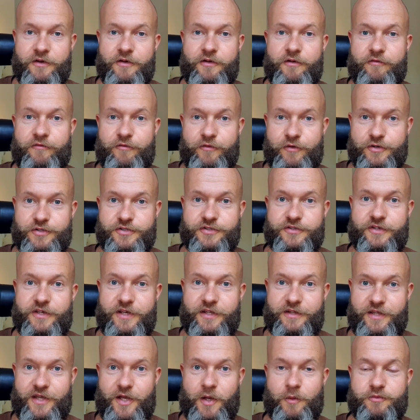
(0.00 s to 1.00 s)
First,
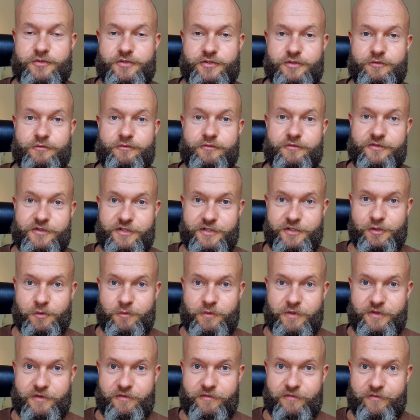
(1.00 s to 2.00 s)
it helps you deal
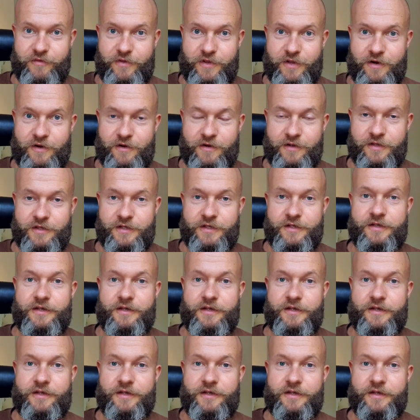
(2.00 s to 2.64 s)
with the fear.